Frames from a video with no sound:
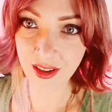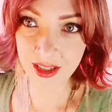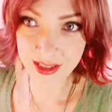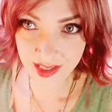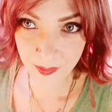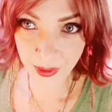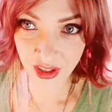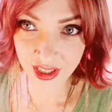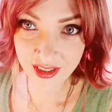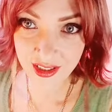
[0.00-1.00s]
It's
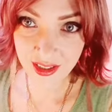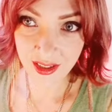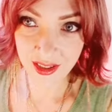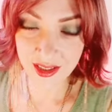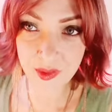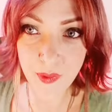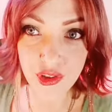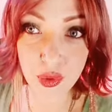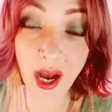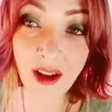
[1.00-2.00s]
spirit. It's
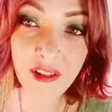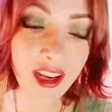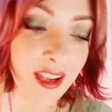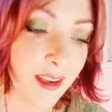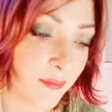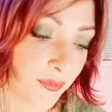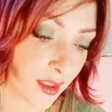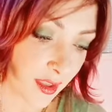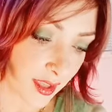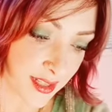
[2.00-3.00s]
spirituality.
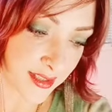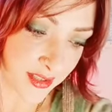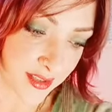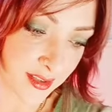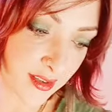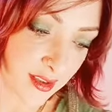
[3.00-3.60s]
It's